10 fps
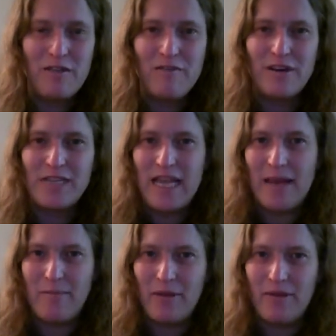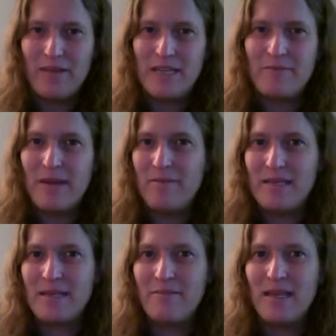For example, this might be
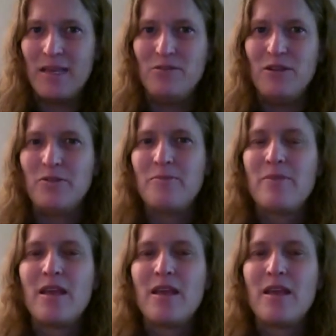something you do.